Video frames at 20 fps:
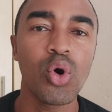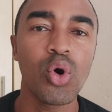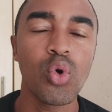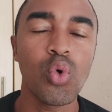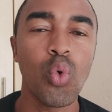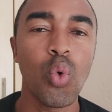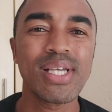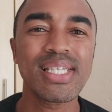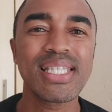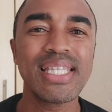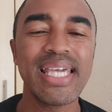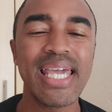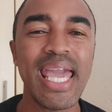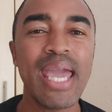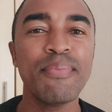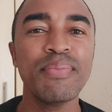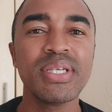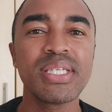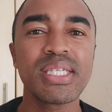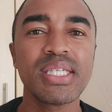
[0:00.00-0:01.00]
who was the
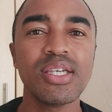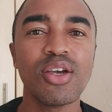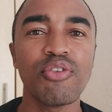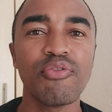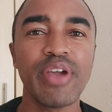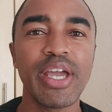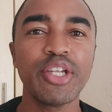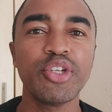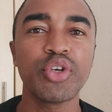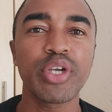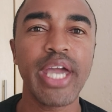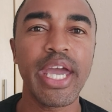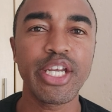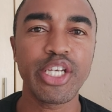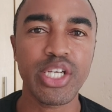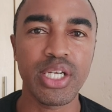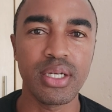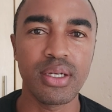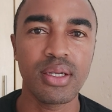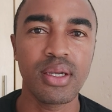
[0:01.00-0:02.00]
MEC of
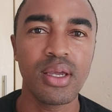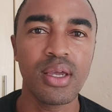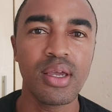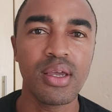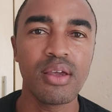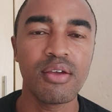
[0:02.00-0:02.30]
education.